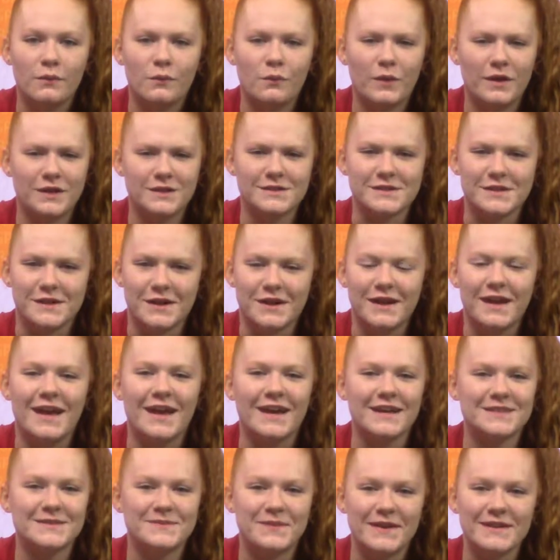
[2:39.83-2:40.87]
Winter,
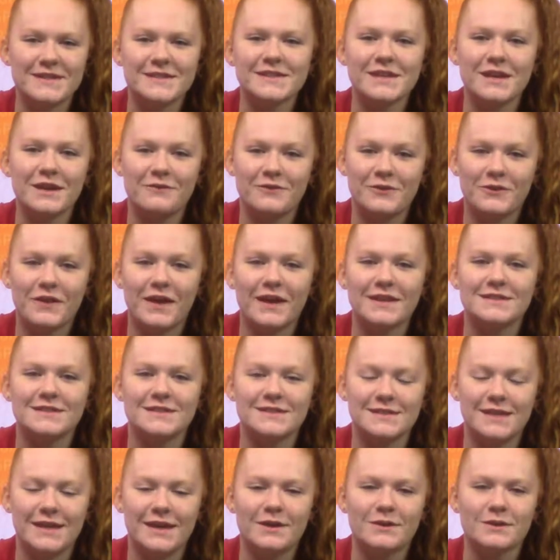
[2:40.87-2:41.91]
especially if you like to
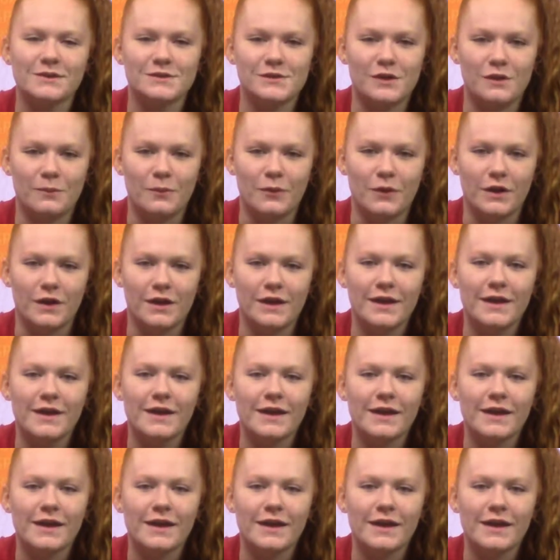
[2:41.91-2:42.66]
ski or snowboard.